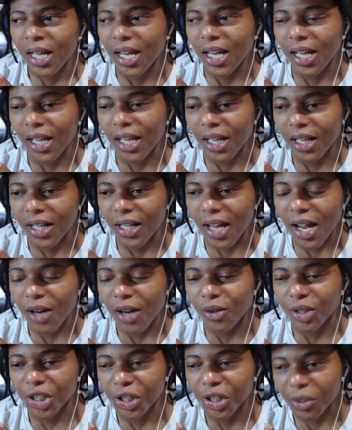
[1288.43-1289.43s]
and
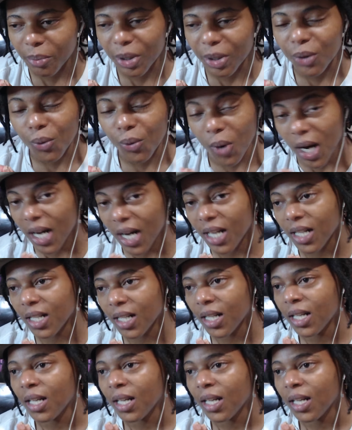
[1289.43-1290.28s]
how it should be ran.